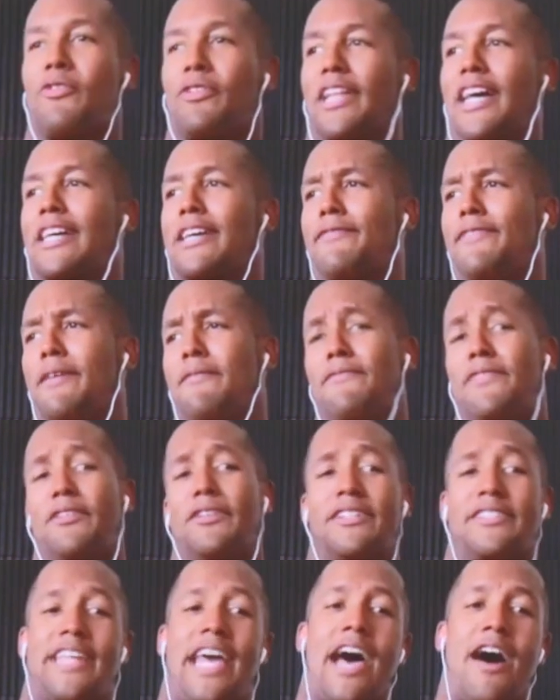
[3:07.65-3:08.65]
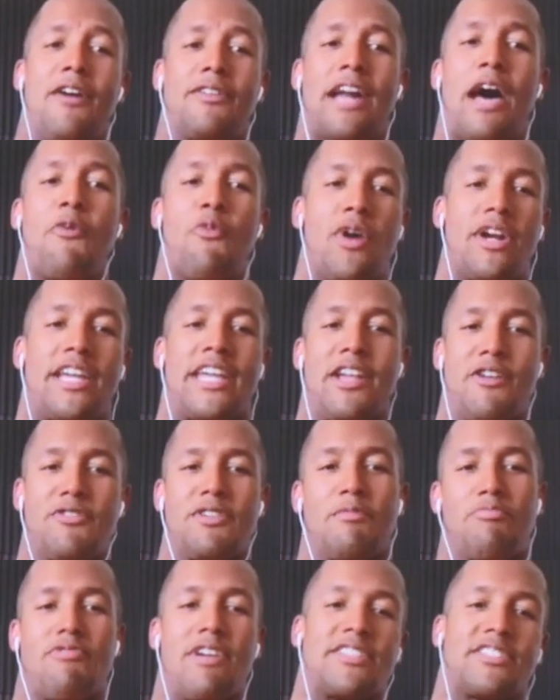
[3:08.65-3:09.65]
if I'm feeling down, I want to hear
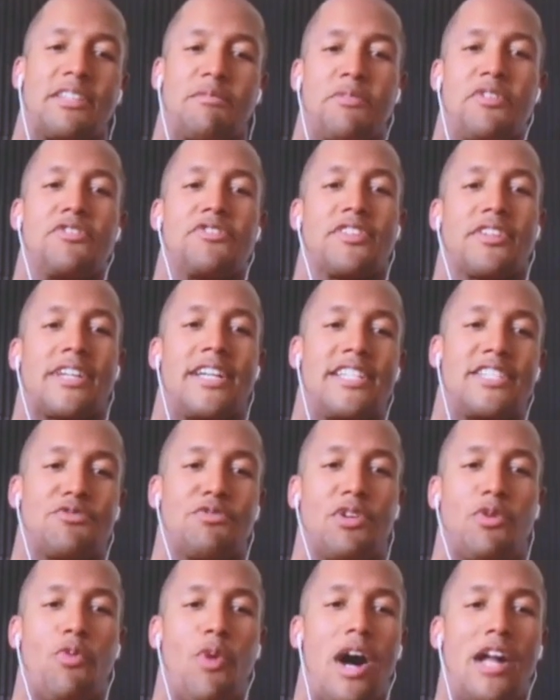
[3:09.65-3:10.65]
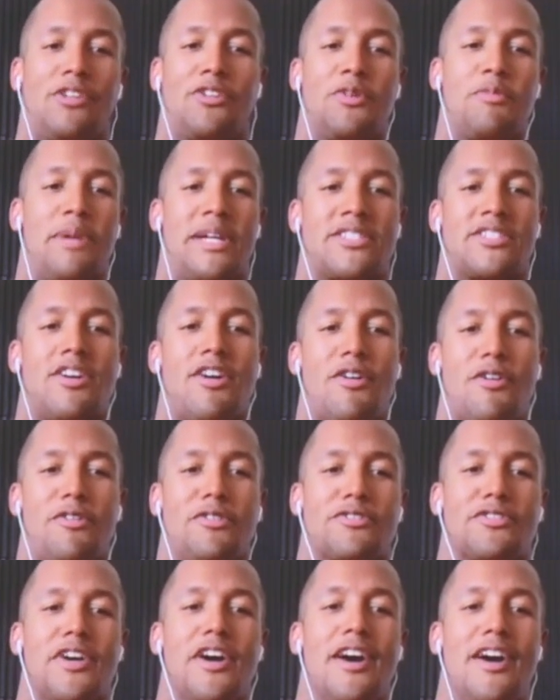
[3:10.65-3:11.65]
depressing music. I just want to wallow in my sorrows.
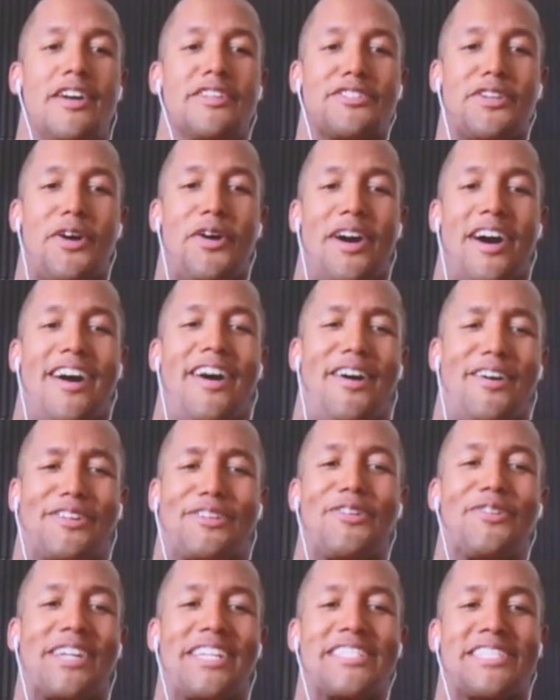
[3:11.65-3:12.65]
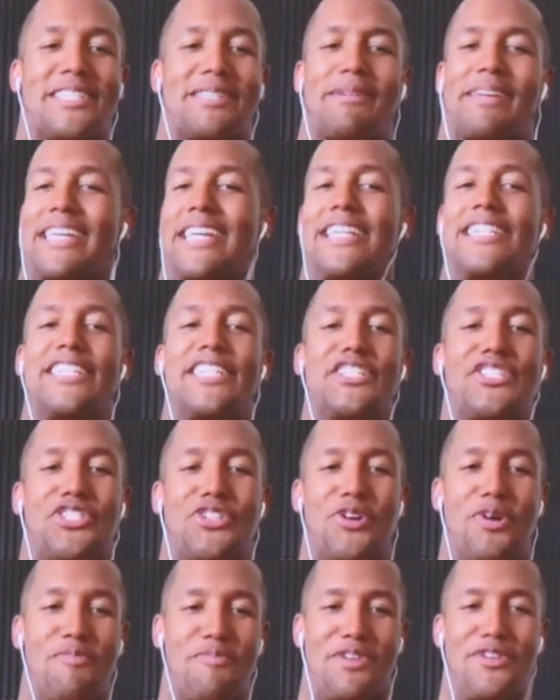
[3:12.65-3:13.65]
So I'll go get some, like, indie chill
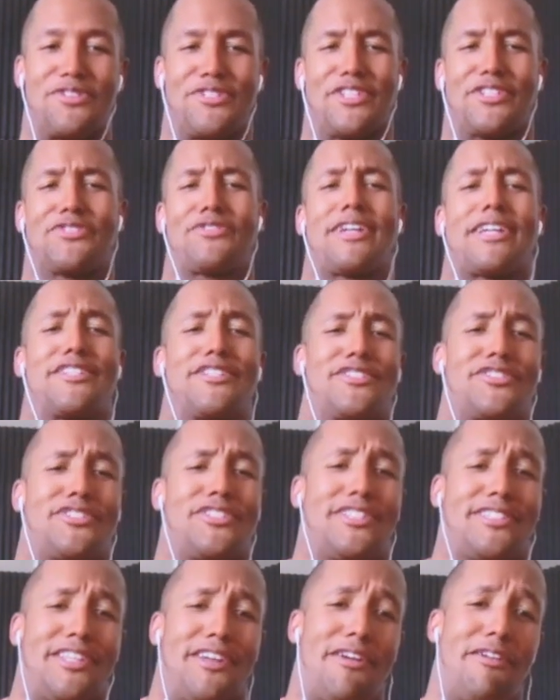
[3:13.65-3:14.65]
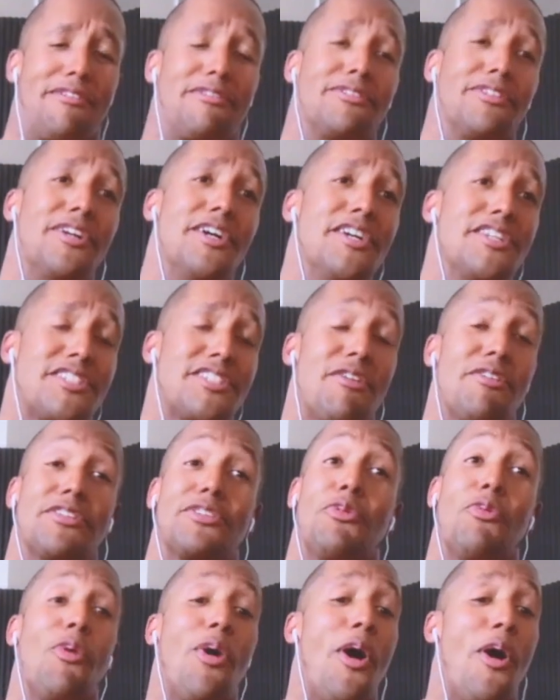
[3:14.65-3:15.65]
music so I can just sit there and stare at the
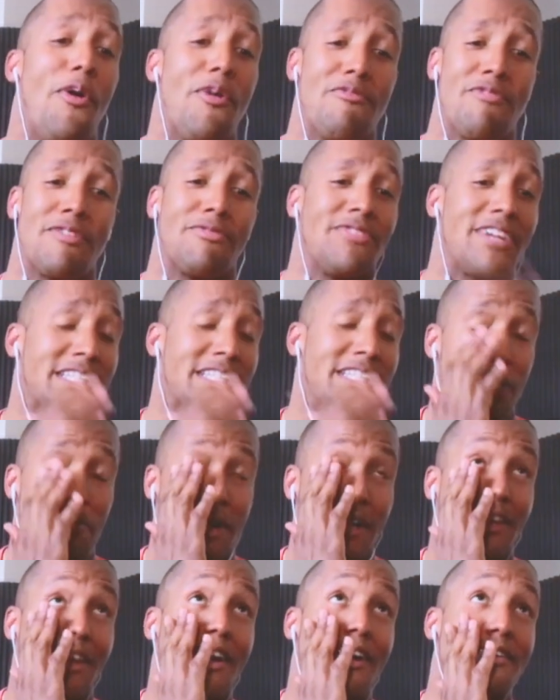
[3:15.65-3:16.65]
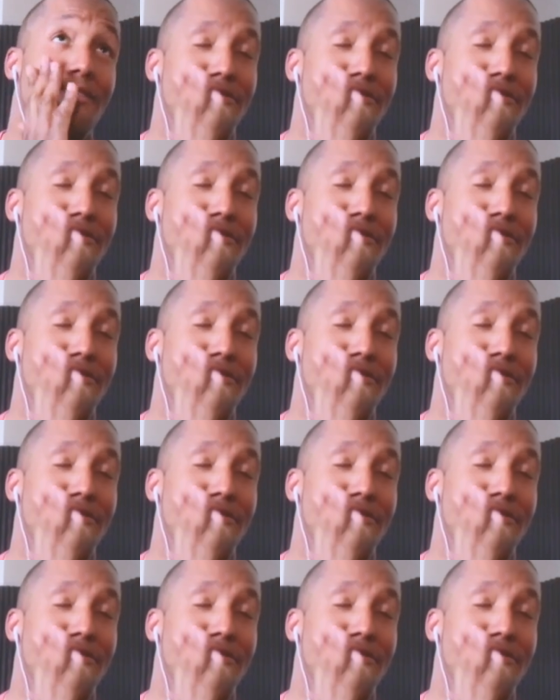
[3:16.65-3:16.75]
wall and reflect on my life.